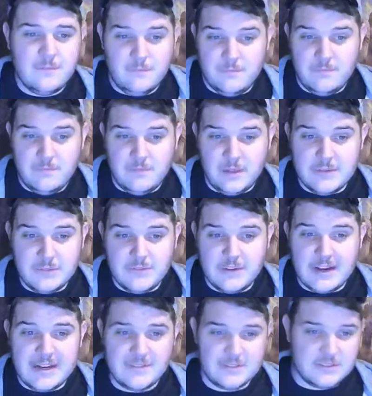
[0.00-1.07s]
level
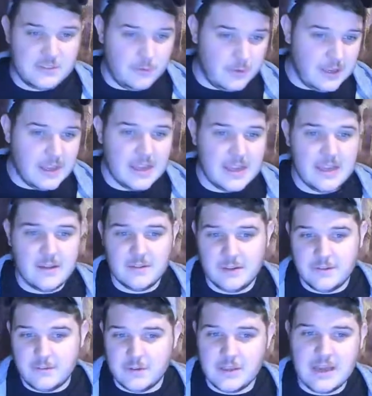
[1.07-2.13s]
5, 2d8,
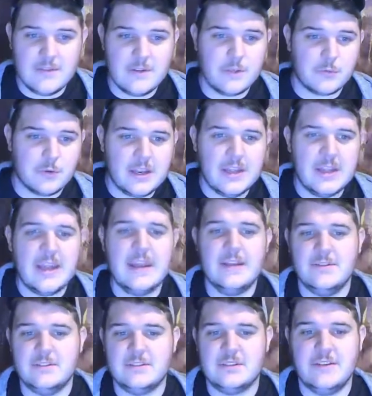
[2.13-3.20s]
level 11, 3d8,
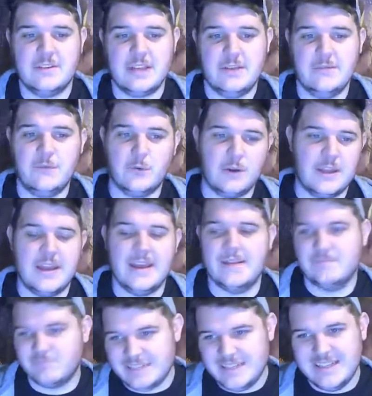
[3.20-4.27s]
level 17, 4d8.
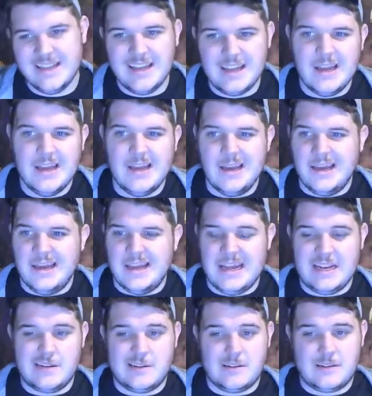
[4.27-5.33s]

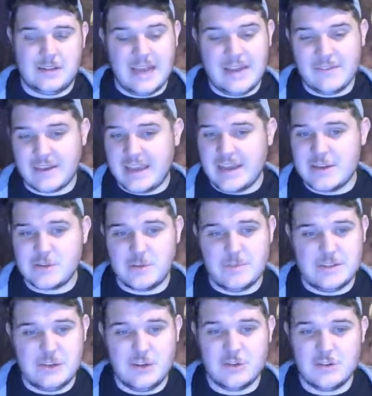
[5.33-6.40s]
To have a cantrip that
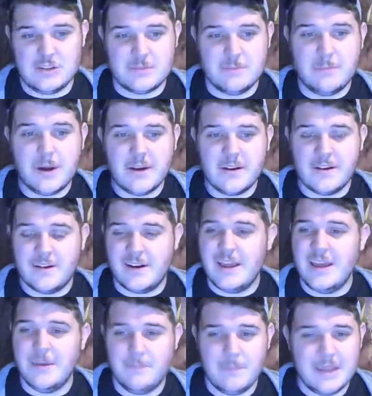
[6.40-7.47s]
you can just burn
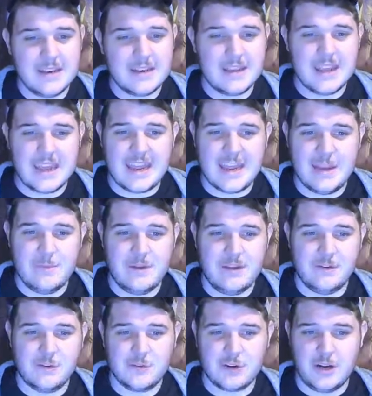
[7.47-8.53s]
mid-game and
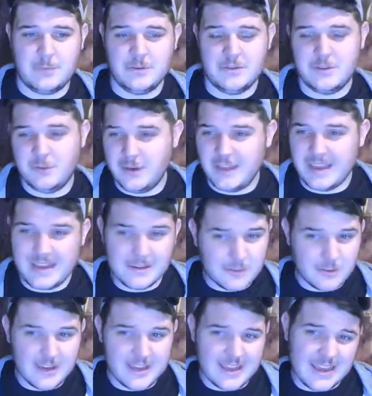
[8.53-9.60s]
you're dropping 2d8,
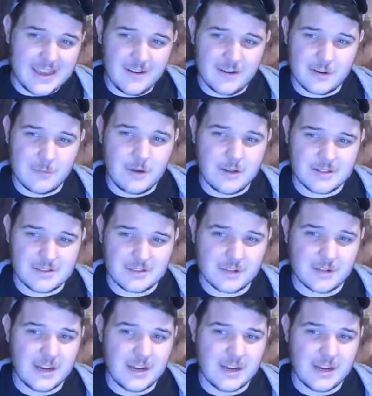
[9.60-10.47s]
3d8 on a monster,